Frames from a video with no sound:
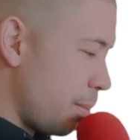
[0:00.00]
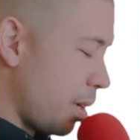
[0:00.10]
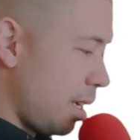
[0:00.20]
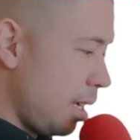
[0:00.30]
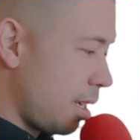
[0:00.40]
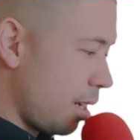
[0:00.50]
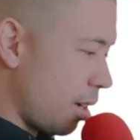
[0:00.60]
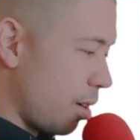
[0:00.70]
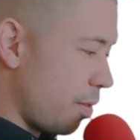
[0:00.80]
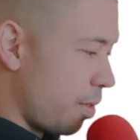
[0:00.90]
but he can
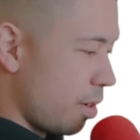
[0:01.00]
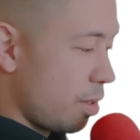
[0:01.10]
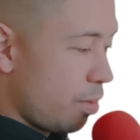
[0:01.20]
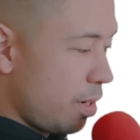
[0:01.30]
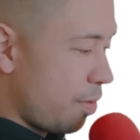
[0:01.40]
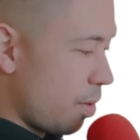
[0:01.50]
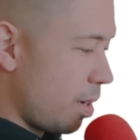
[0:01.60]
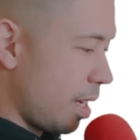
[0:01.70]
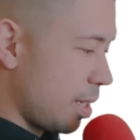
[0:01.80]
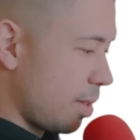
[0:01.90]
go for 3 to
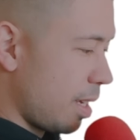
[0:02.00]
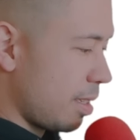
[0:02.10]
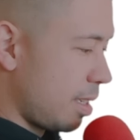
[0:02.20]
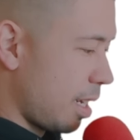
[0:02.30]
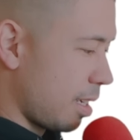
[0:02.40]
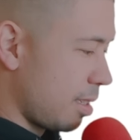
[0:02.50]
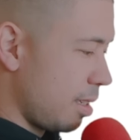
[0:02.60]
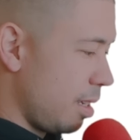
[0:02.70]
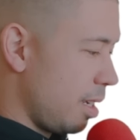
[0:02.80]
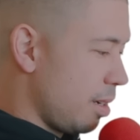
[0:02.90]
4 days without
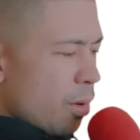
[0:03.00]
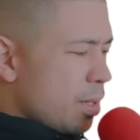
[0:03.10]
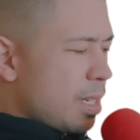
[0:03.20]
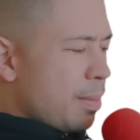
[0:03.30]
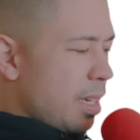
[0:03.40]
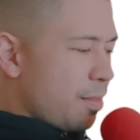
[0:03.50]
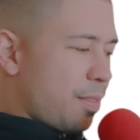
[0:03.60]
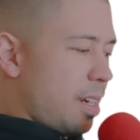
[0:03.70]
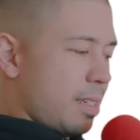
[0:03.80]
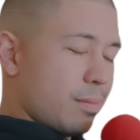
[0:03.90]
sex, which I'm like,
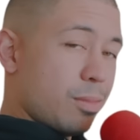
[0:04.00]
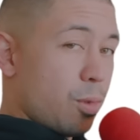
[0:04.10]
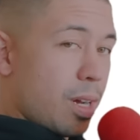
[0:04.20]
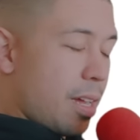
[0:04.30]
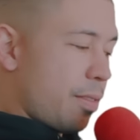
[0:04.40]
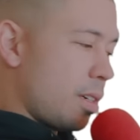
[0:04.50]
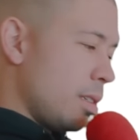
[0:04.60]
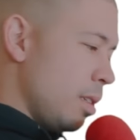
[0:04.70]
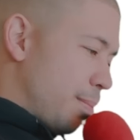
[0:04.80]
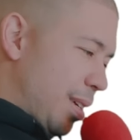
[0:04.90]
fine, whatever.
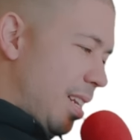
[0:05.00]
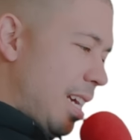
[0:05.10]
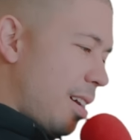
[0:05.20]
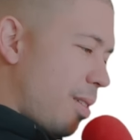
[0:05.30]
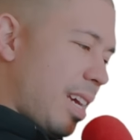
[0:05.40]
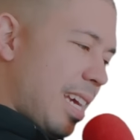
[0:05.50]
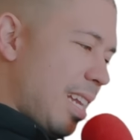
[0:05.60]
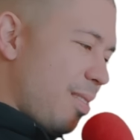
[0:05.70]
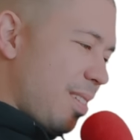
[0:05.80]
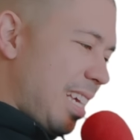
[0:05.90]
But now I
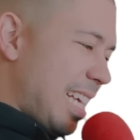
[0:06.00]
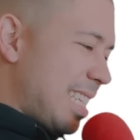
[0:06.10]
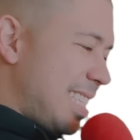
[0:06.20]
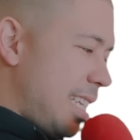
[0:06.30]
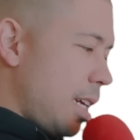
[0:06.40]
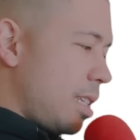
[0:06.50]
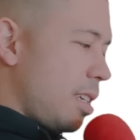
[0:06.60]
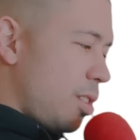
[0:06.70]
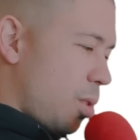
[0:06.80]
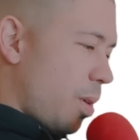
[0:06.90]
can't even get
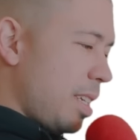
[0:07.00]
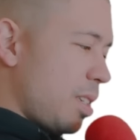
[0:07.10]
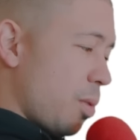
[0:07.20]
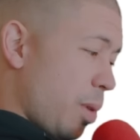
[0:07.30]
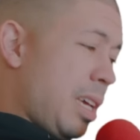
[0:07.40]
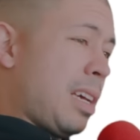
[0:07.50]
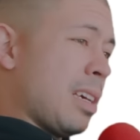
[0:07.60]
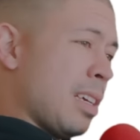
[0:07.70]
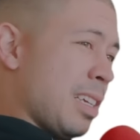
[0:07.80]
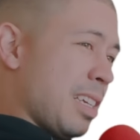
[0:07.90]
twice a week.